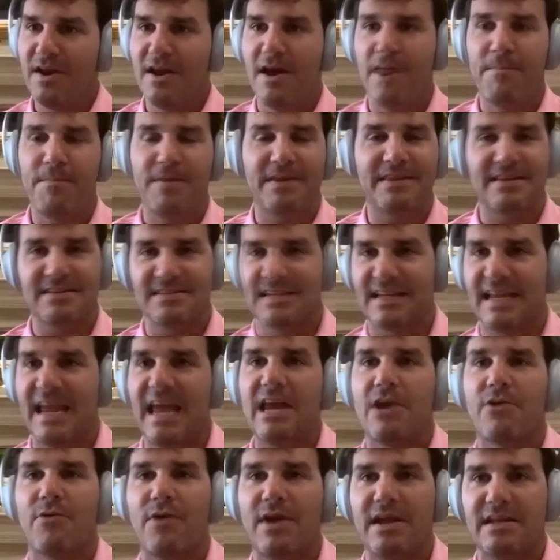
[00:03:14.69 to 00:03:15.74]
run up and there's a
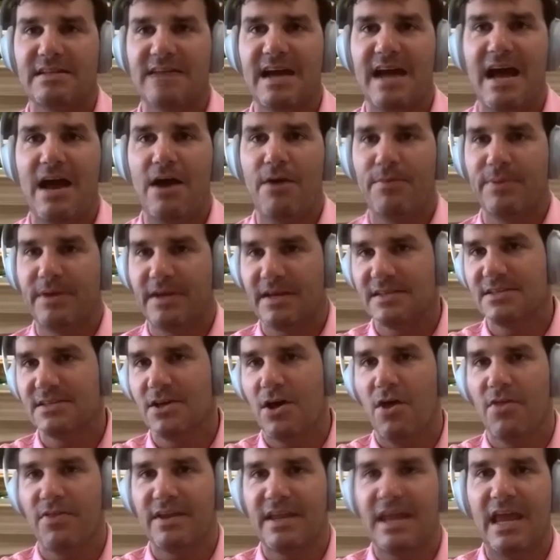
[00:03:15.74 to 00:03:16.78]
Gatorade towel because
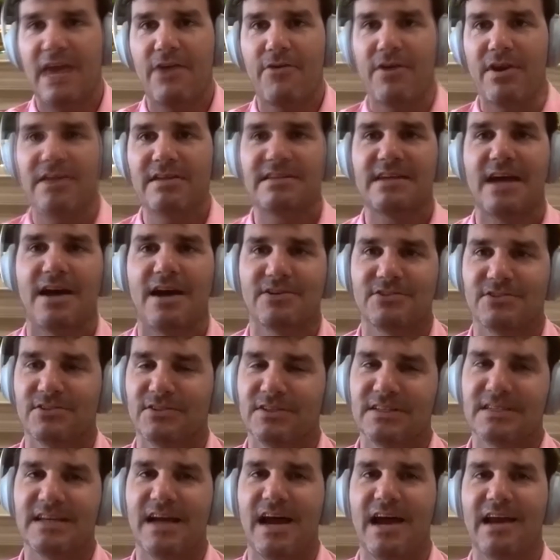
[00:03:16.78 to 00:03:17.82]
all the Gatorade towels on
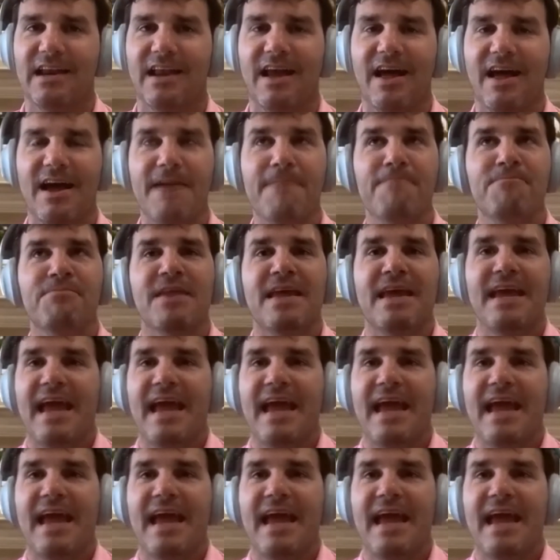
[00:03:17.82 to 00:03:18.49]
the sideline.